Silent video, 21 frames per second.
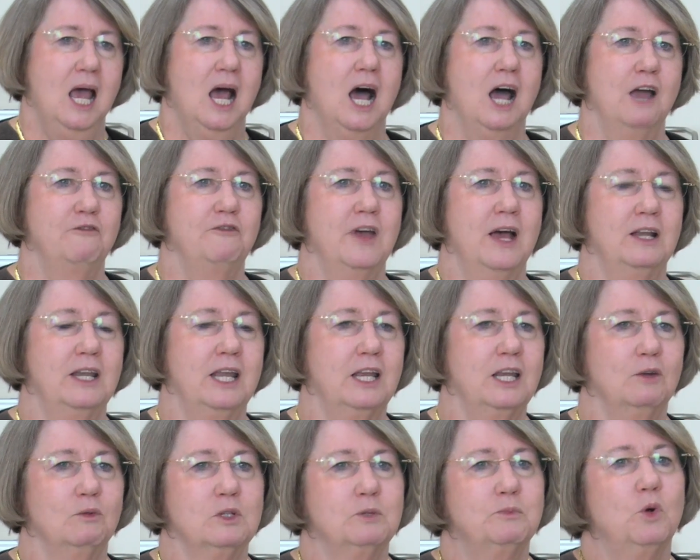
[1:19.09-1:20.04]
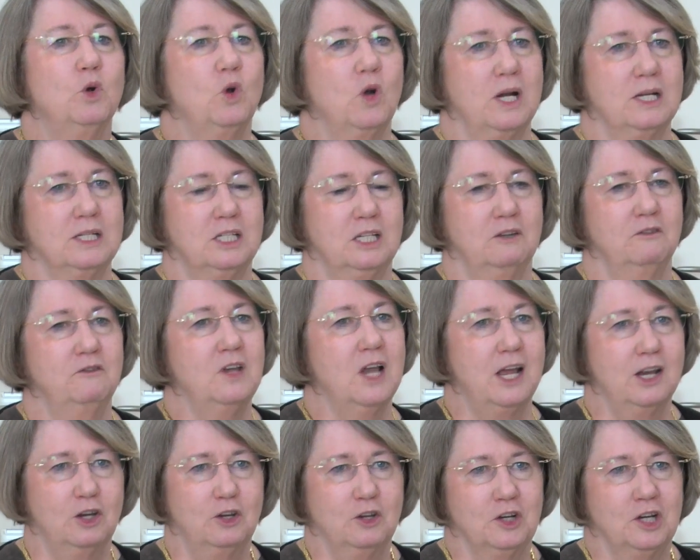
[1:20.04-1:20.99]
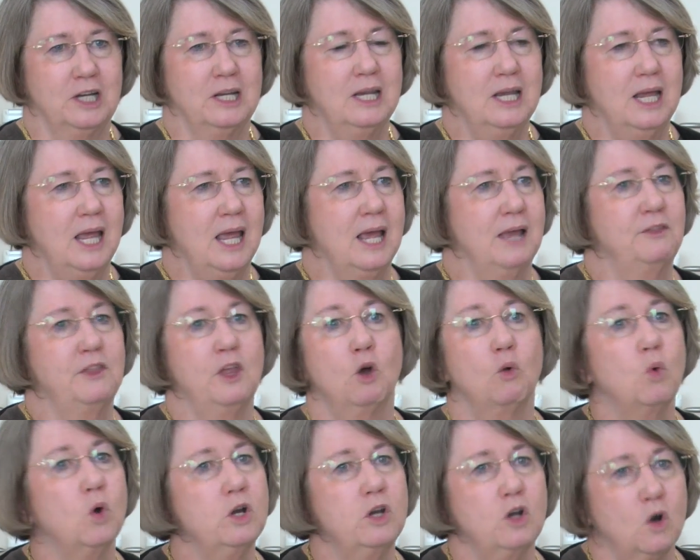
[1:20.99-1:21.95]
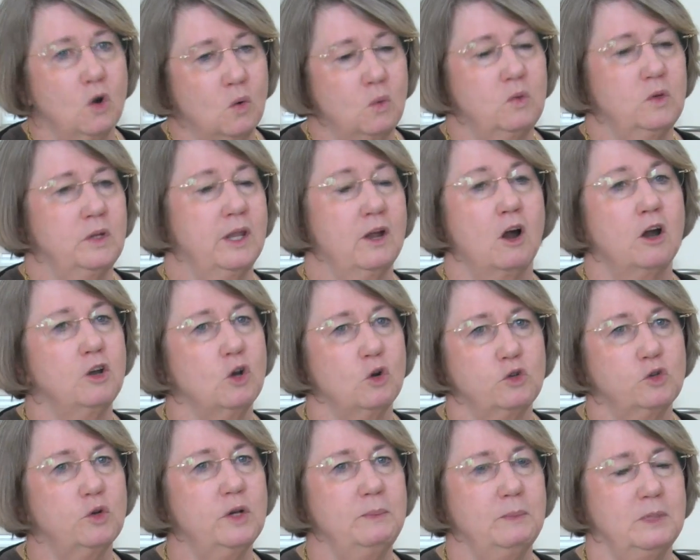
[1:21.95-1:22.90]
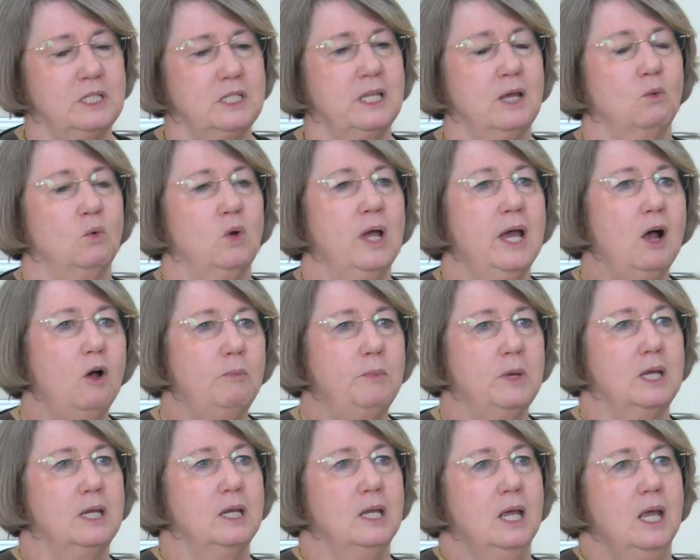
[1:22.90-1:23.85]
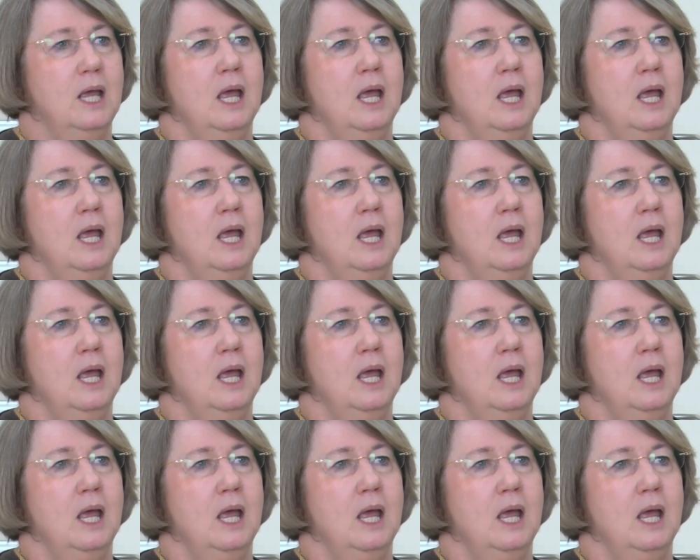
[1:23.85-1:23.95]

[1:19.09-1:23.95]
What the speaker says: I found out it was progressive, not good, and there are no treatments that will help it.